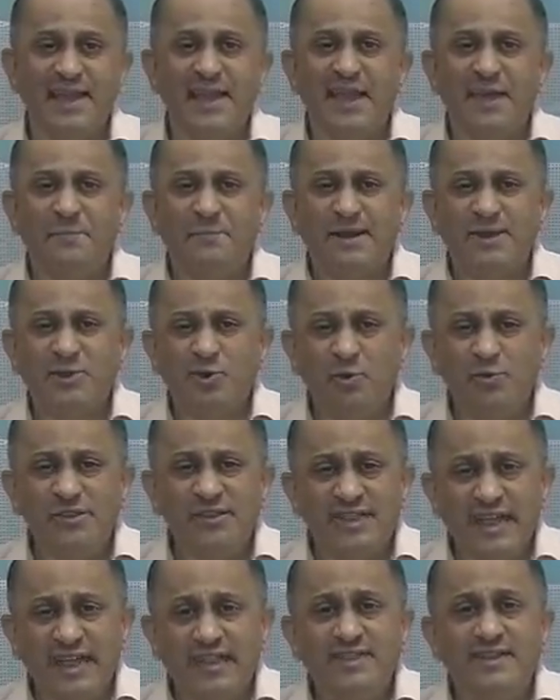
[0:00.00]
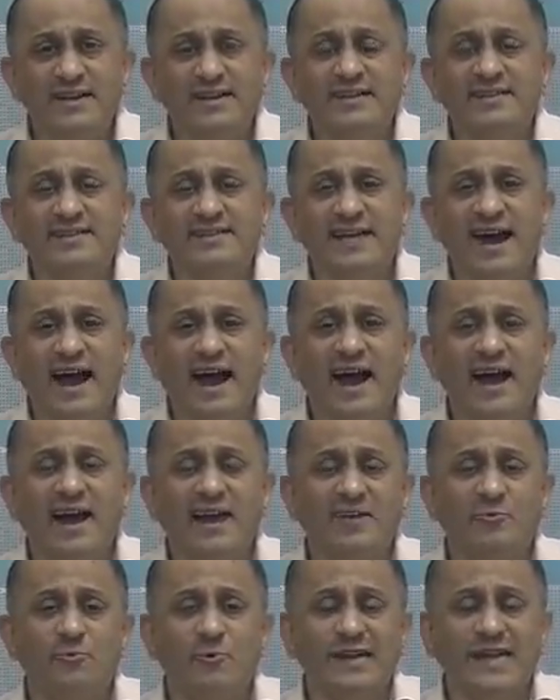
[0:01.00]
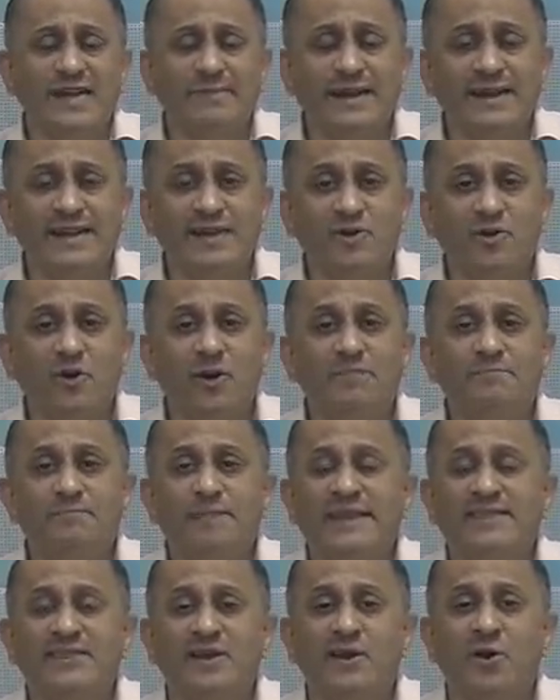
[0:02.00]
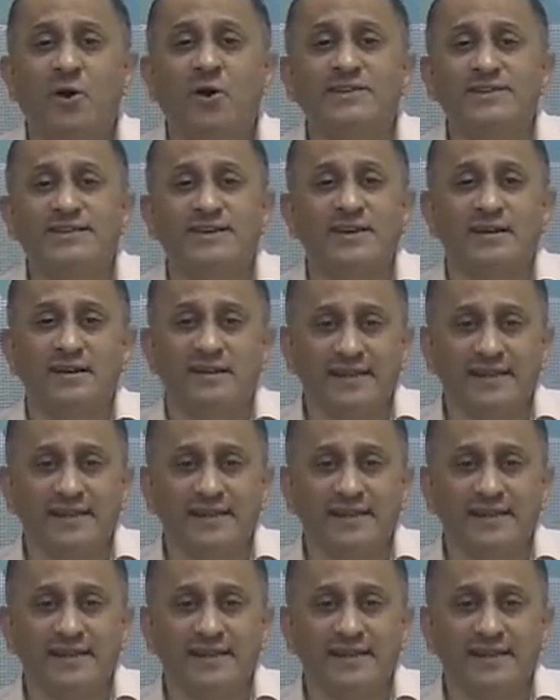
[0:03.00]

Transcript: but those signals are what I might call pathological.